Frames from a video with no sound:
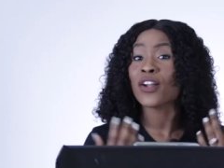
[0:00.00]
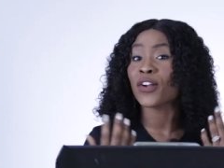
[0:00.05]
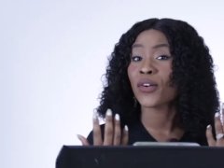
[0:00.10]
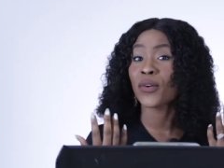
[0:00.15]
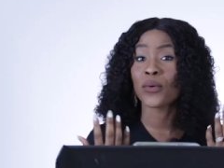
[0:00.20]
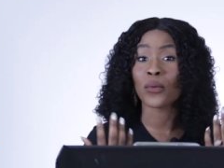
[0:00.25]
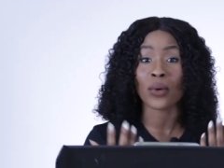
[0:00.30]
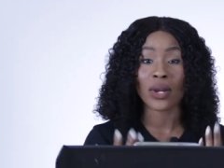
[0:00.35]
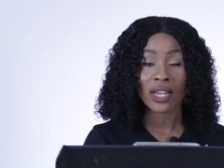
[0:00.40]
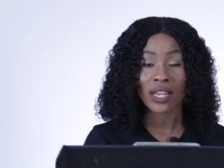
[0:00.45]

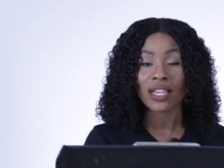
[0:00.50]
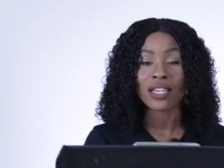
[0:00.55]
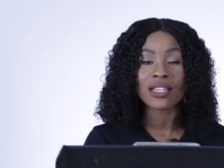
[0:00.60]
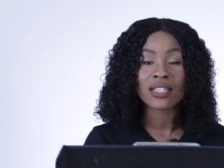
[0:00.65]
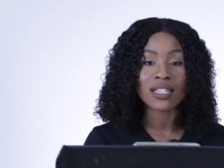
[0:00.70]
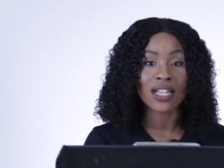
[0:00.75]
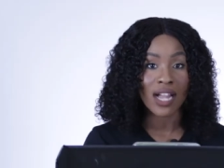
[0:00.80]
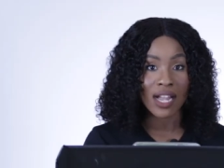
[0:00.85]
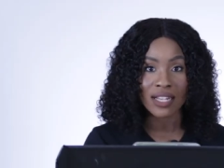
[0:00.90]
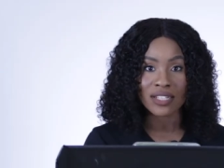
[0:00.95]

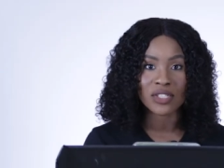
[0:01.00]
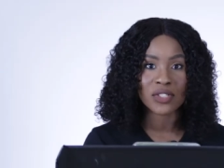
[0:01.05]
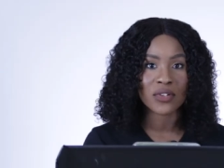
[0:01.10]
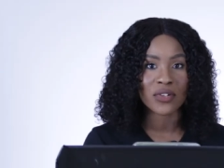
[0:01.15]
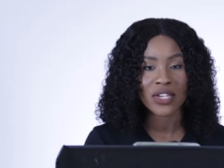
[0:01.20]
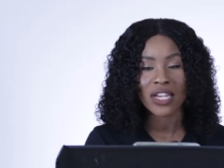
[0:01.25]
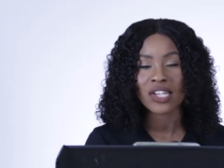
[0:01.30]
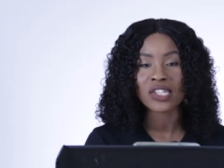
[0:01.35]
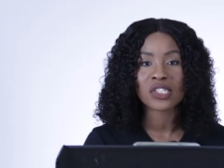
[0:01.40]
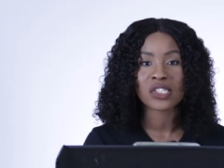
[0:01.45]
great God's
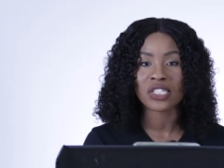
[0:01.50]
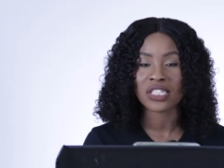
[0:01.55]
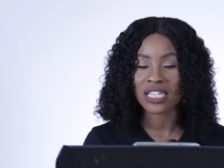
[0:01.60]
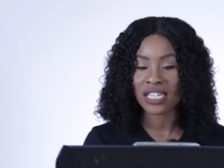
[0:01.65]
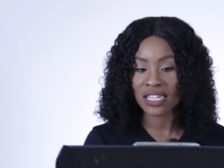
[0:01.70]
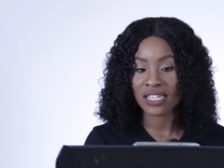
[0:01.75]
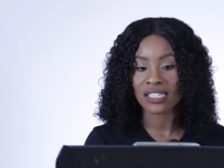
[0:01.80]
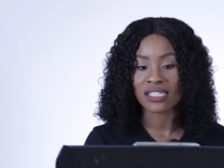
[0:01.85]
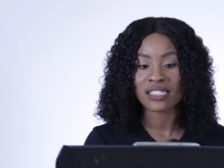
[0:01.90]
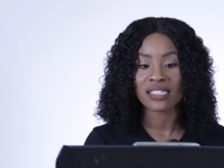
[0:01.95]
creation
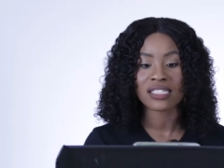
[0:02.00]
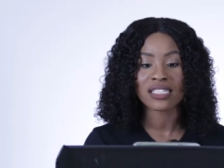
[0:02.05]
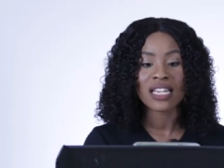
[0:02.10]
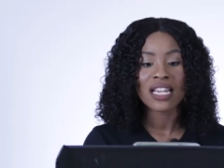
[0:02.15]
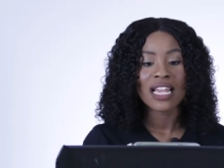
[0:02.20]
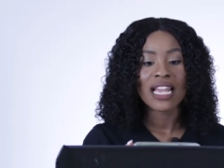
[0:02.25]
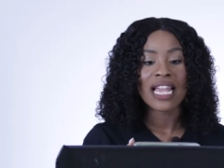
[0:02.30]
is.